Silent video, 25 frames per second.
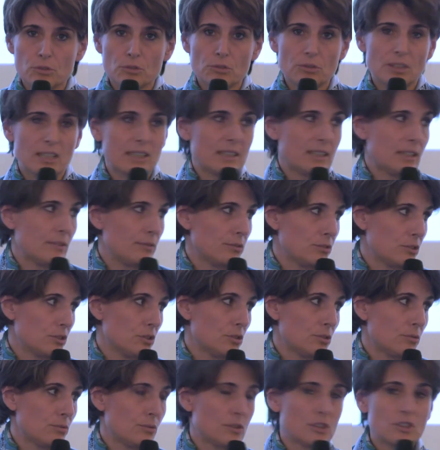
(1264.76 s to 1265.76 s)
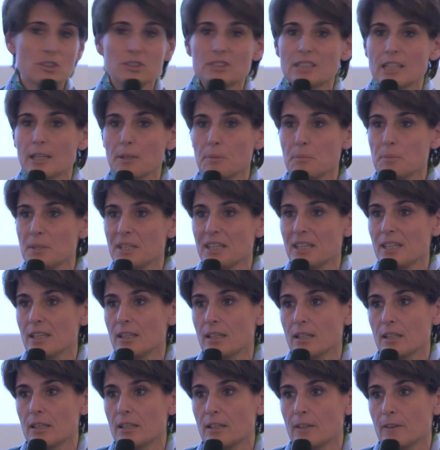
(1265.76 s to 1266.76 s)
to that effort. For the time
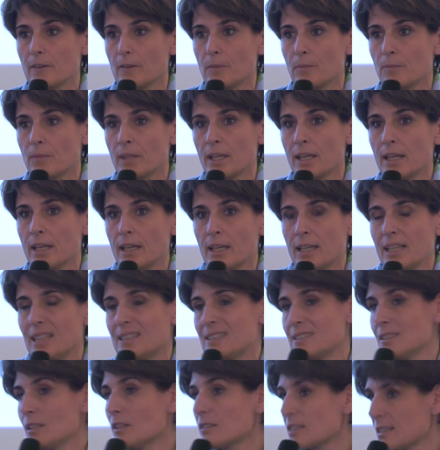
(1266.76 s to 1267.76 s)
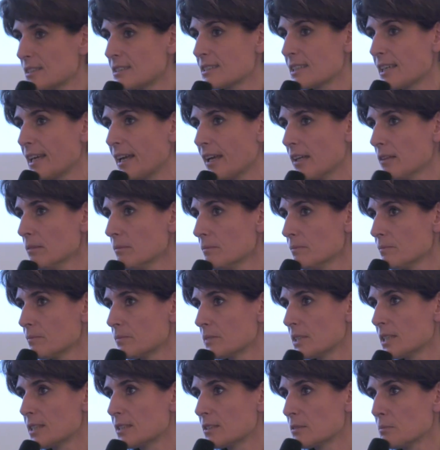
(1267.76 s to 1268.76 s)
being, it's not at scale.
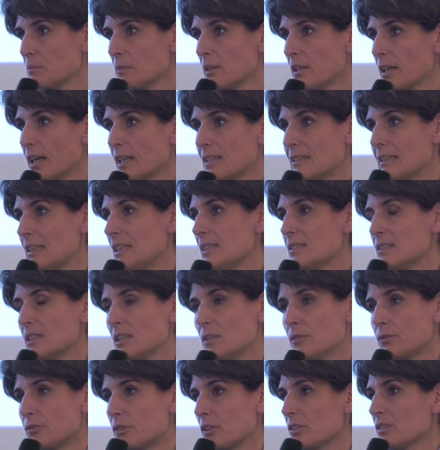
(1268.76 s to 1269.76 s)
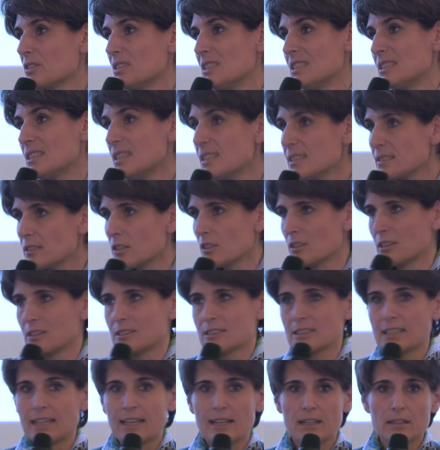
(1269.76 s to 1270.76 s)
At least in France, this is not
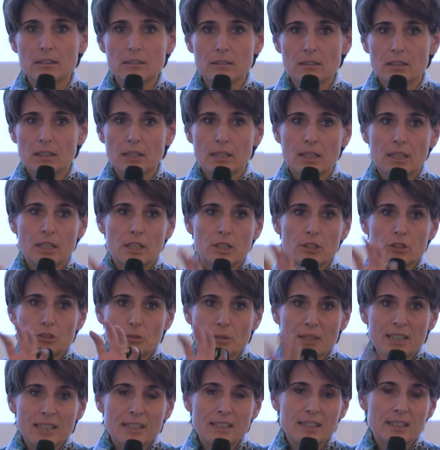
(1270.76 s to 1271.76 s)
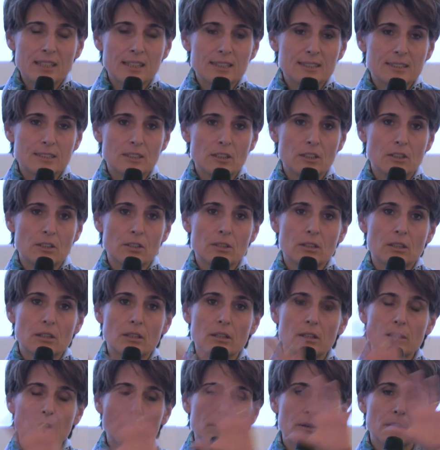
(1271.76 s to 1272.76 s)
at scale. Training is done
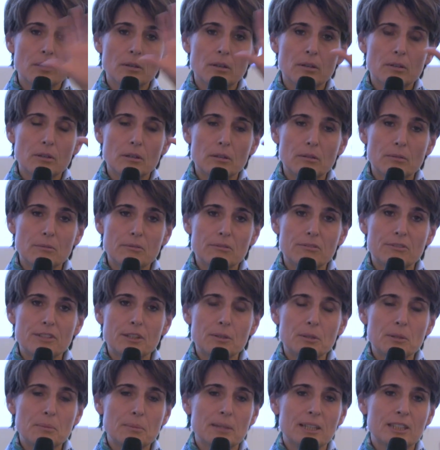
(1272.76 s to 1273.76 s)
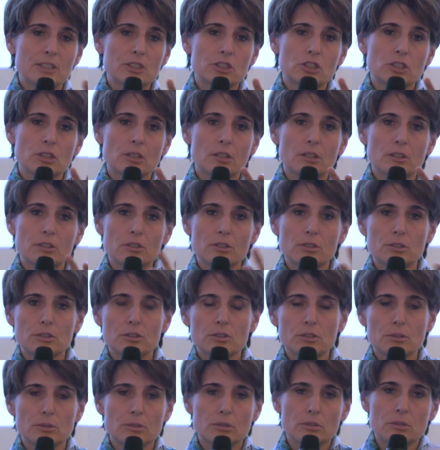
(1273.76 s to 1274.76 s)
very much under
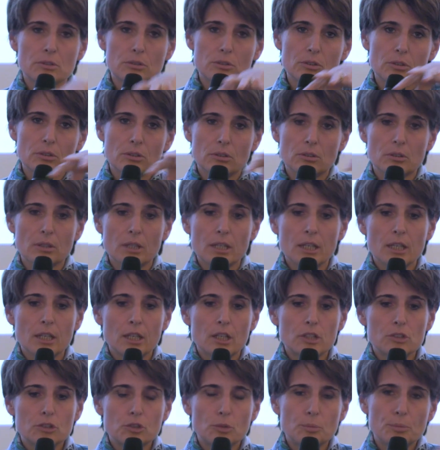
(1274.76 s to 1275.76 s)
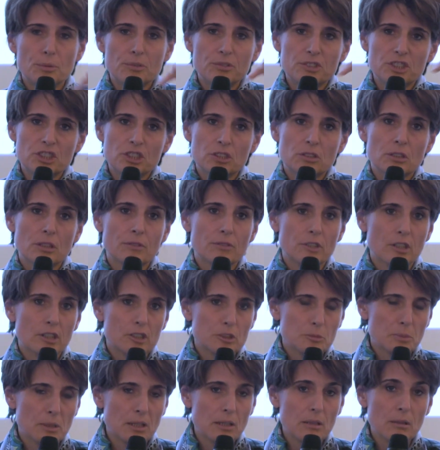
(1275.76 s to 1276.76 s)
the supervision of
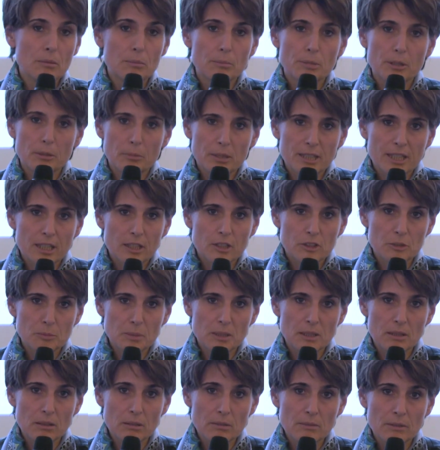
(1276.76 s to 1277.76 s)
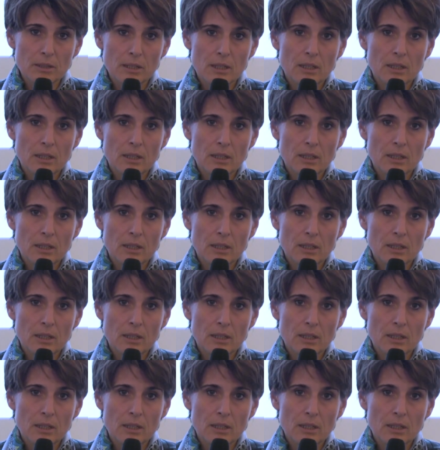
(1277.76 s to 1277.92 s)
hospital, public hospital.